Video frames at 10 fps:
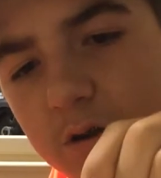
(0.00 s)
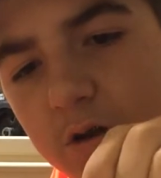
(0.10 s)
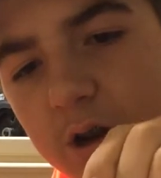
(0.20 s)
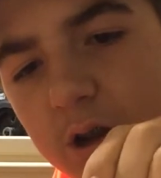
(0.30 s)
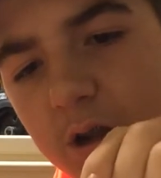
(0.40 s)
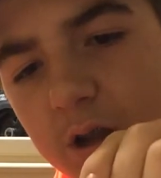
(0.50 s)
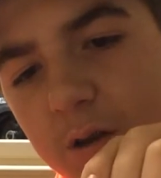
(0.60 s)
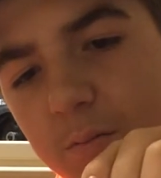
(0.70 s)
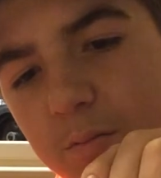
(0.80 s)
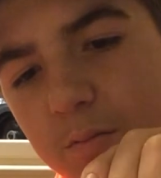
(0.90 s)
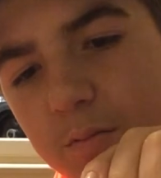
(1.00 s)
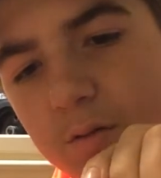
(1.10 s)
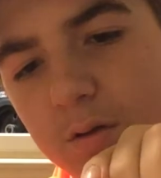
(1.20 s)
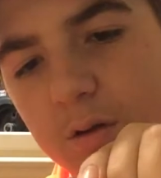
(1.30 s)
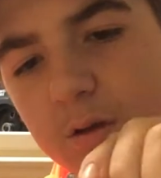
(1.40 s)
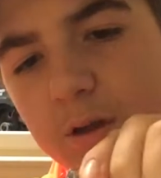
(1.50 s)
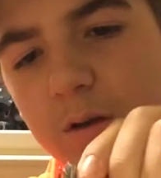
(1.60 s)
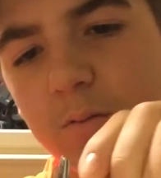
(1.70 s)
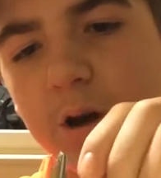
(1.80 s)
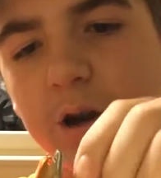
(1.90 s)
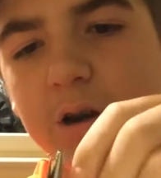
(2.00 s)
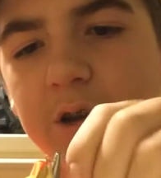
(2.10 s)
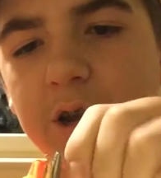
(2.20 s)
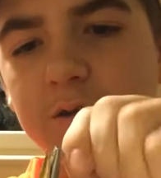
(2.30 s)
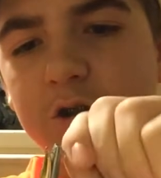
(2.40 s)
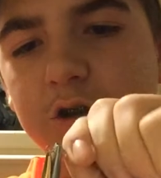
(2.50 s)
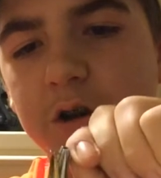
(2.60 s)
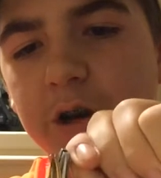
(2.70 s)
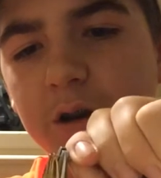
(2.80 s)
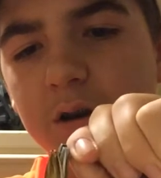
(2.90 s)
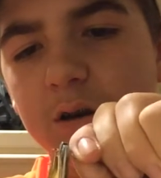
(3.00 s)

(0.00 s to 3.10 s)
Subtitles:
try to clamp that wire down straight.